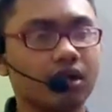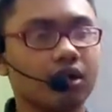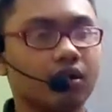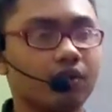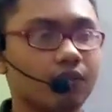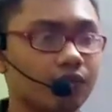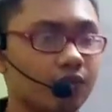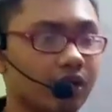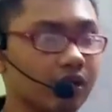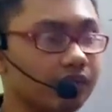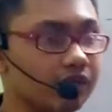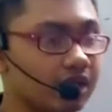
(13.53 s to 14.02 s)

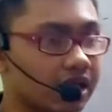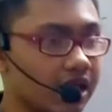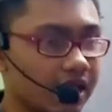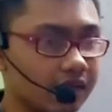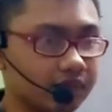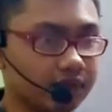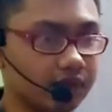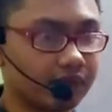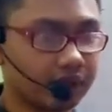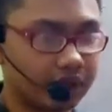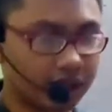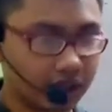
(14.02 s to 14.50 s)
when we have
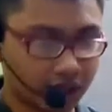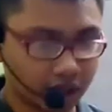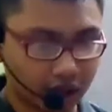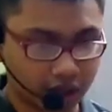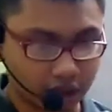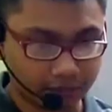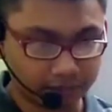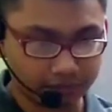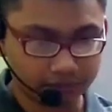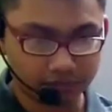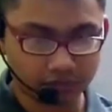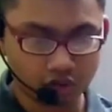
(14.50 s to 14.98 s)
the Venn
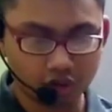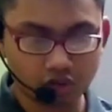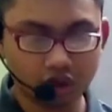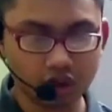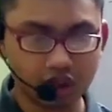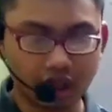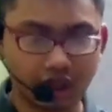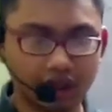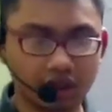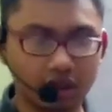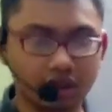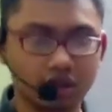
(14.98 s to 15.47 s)
diagram.
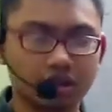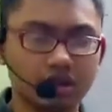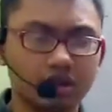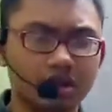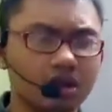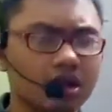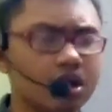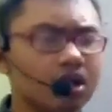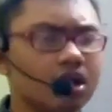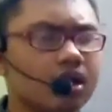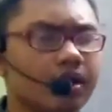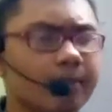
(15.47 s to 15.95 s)
Okay,
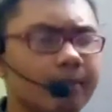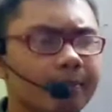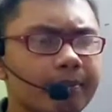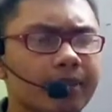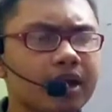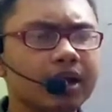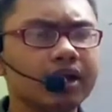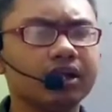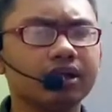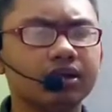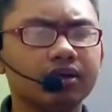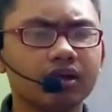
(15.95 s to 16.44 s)

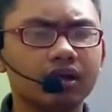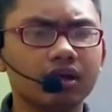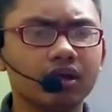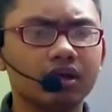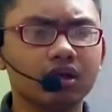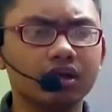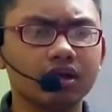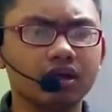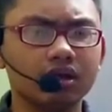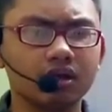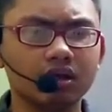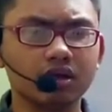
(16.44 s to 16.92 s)
but
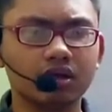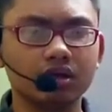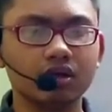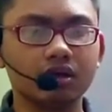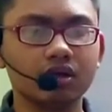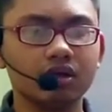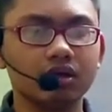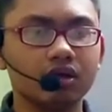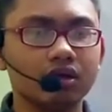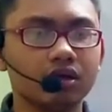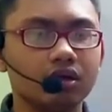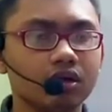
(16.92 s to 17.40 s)

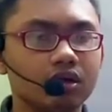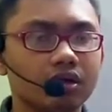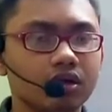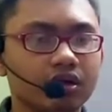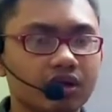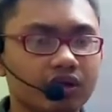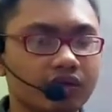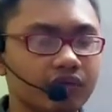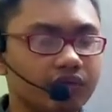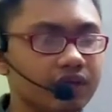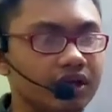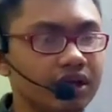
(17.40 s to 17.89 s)

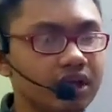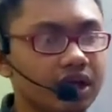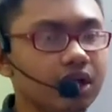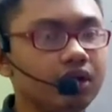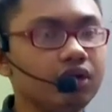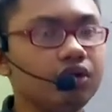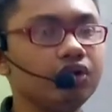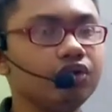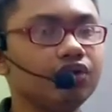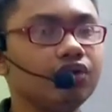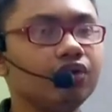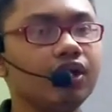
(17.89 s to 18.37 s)
we need
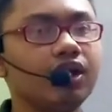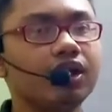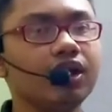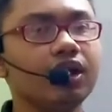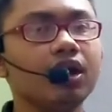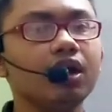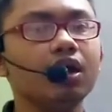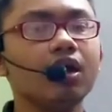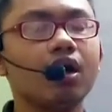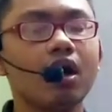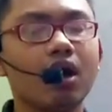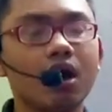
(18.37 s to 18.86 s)
to
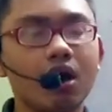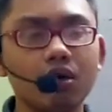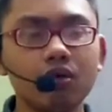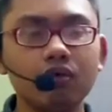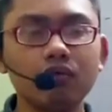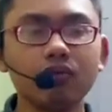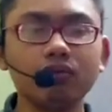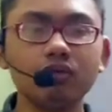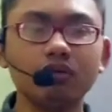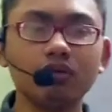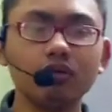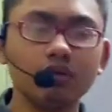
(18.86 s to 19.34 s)
study
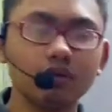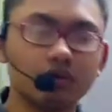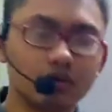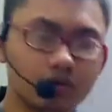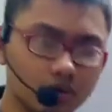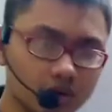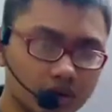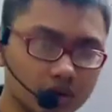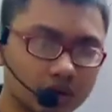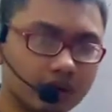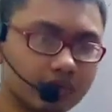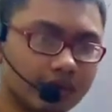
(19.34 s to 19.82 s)
how to
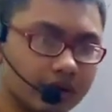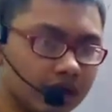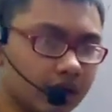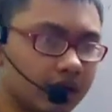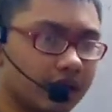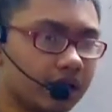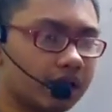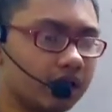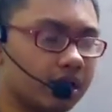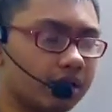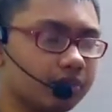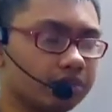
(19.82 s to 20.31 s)
draw the Venn
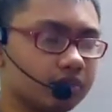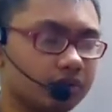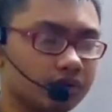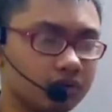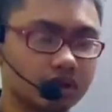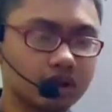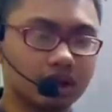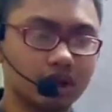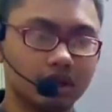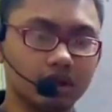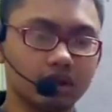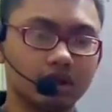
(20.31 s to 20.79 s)
diagram.
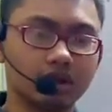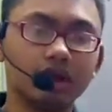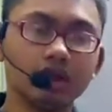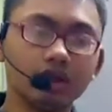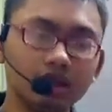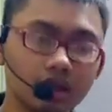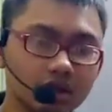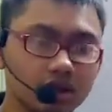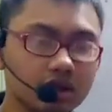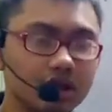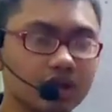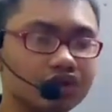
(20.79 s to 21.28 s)
Okay, in
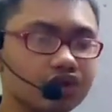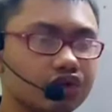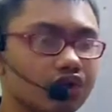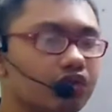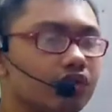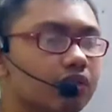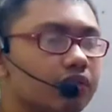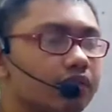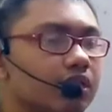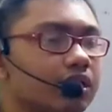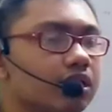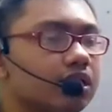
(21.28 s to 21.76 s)
this lecture
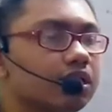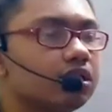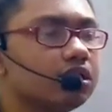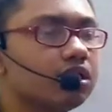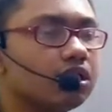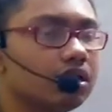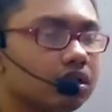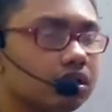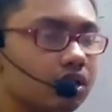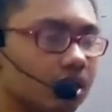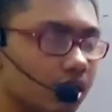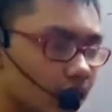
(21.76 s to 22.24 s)
we will
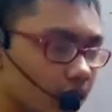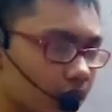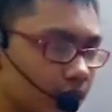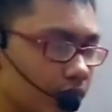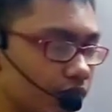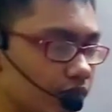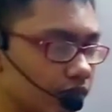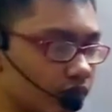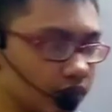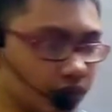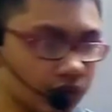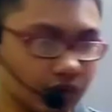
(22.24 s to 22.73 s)
discuss
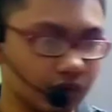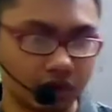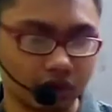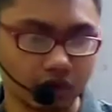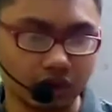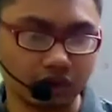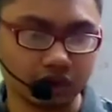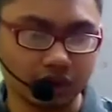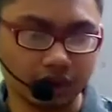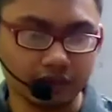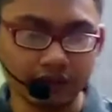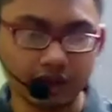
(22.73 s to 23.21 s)
how to
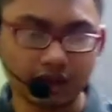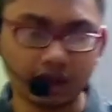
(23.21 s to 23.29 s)
draw the Venn